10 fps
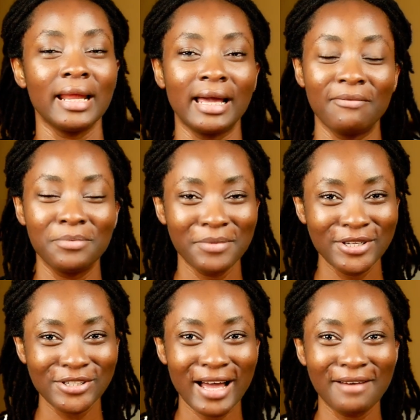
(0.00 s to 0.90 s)
like I've
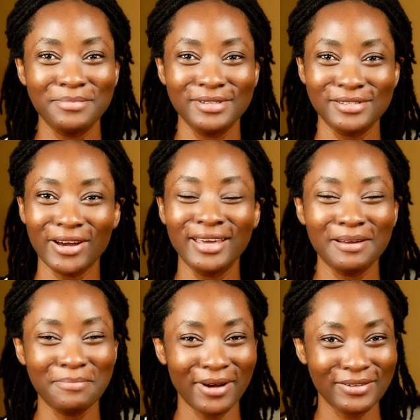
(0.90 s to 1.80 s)
been
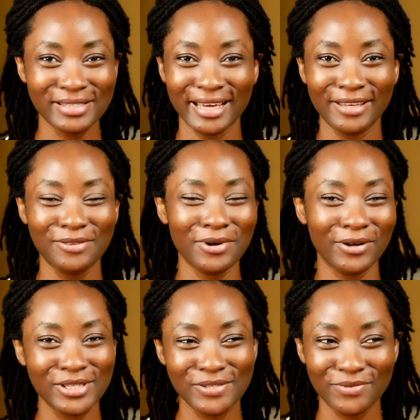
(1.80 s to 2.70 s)
talking about like
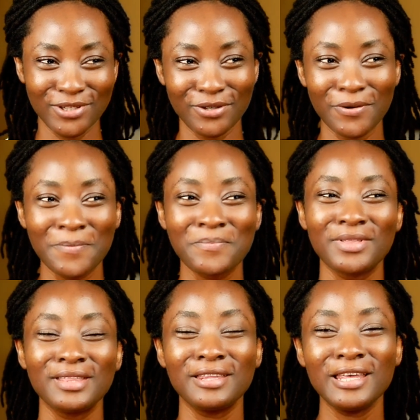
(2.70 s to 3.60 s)
throughout this video,
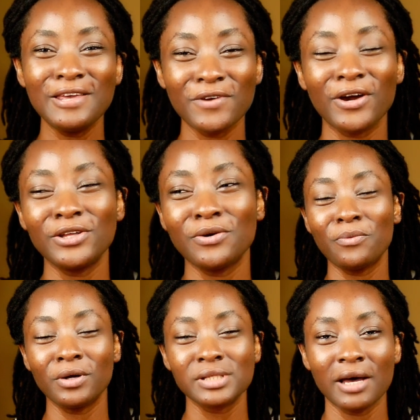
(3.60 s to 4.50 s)
if you're
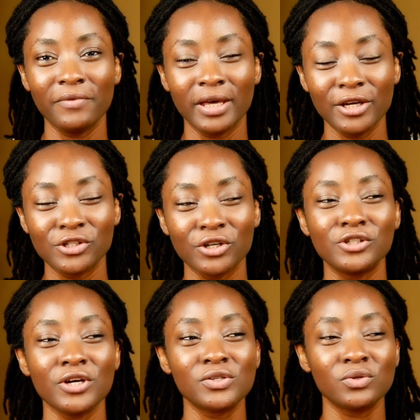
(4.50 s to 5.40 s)
on water
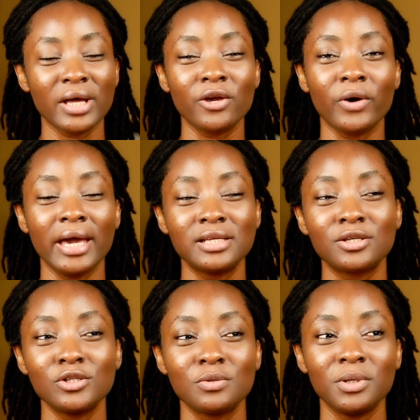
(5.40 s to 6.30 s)
vacation, just know that your hair is
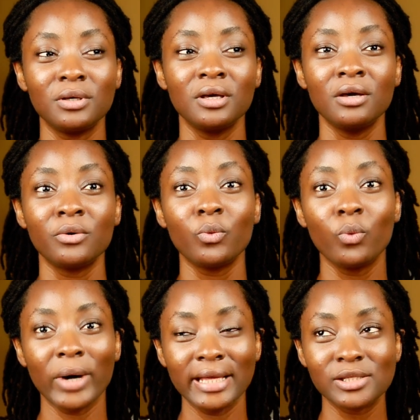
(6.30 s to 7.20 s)
going to be
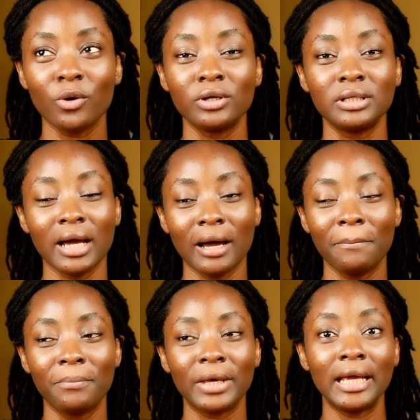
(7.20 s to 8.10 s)
wet or
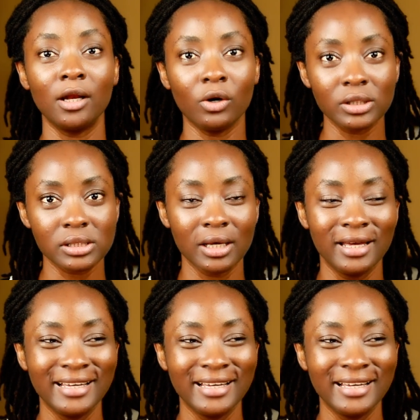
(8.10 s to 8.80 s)
damp a lot.